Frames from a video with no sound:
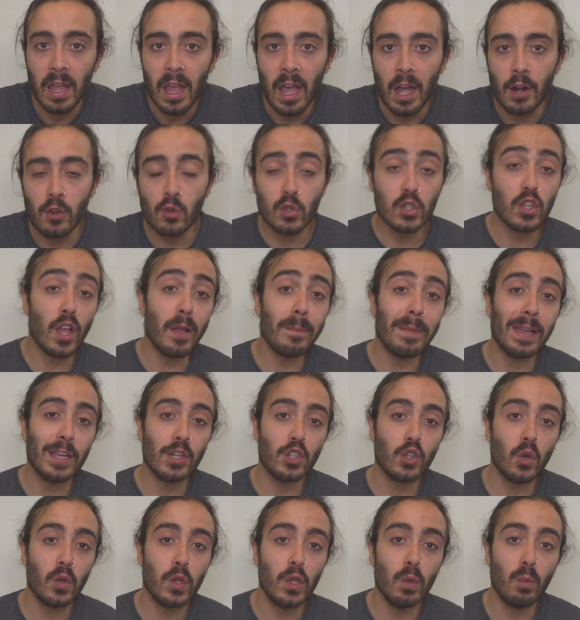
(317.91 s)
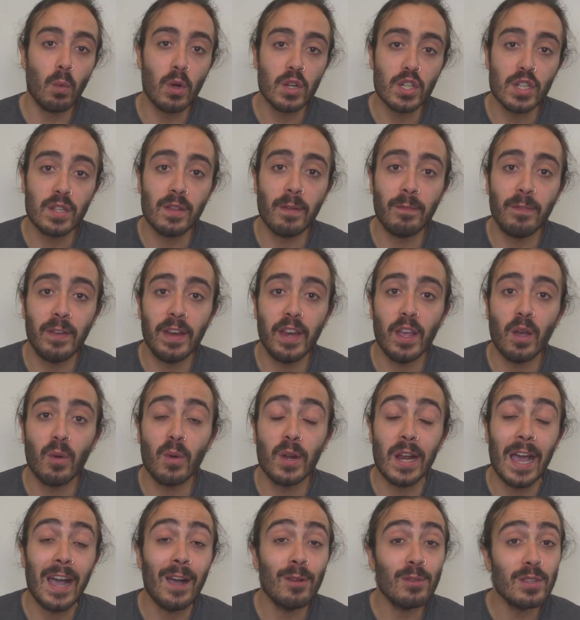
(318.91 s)
And also make sure you watch the video
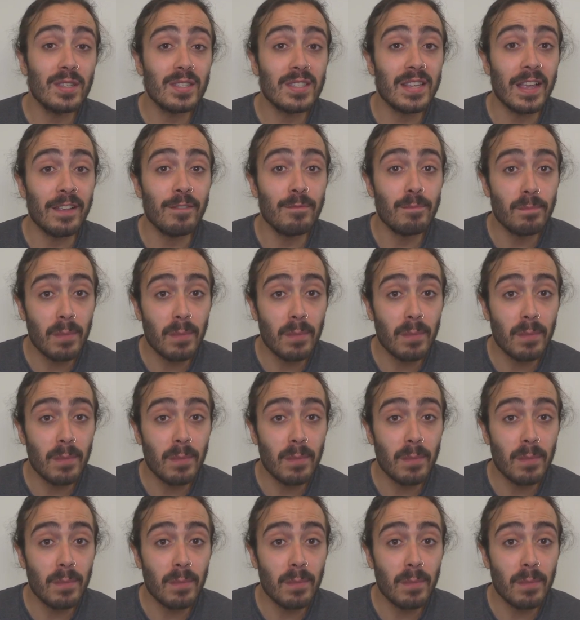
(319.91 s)
on how to save